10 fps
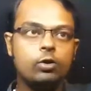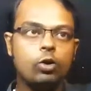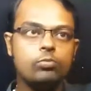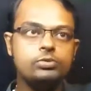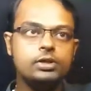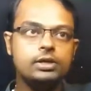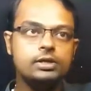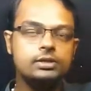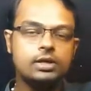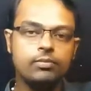object
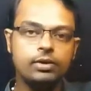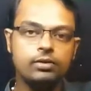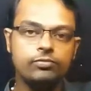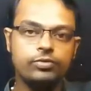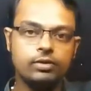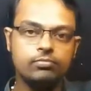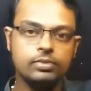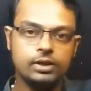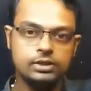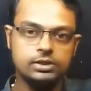is coming from
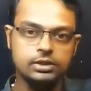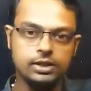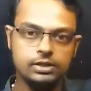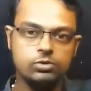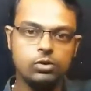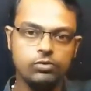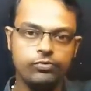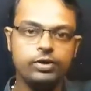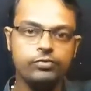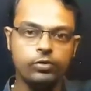rest, that is called
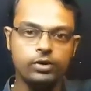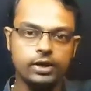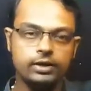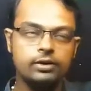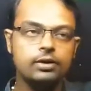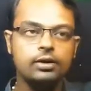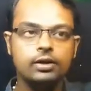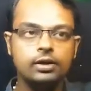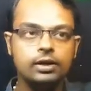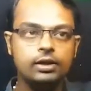free fall, right?
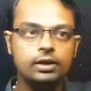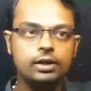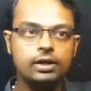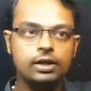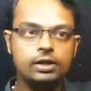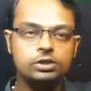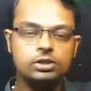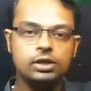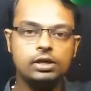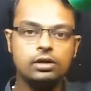In each
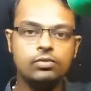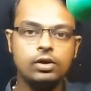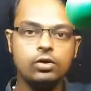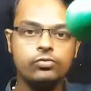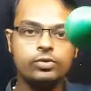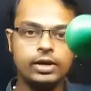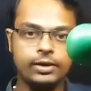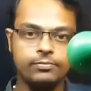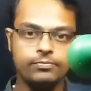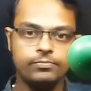interval of
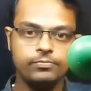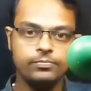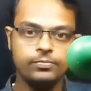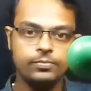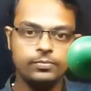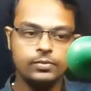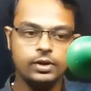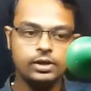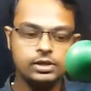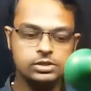time,
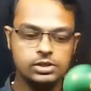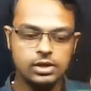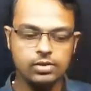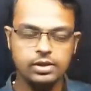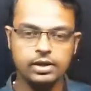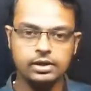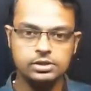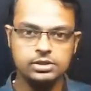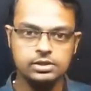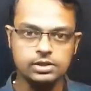it is traveling in
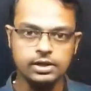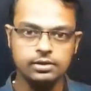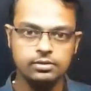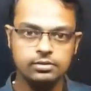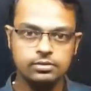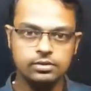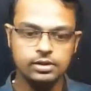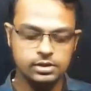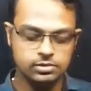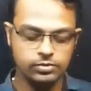distance, right? It
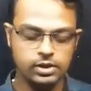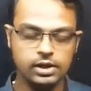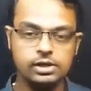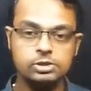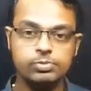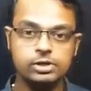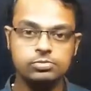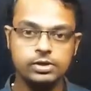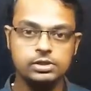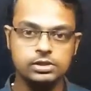is vertical
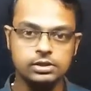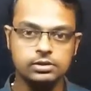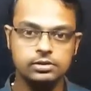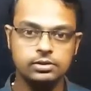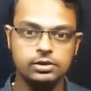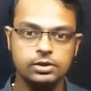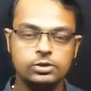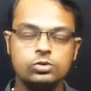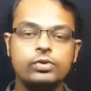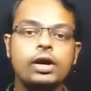displacement is there.
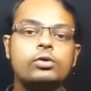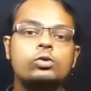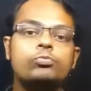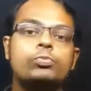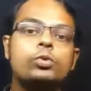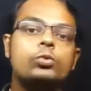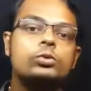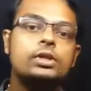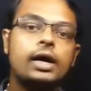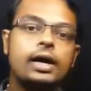So we have to
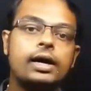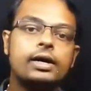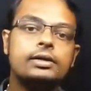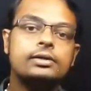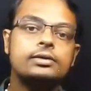prove that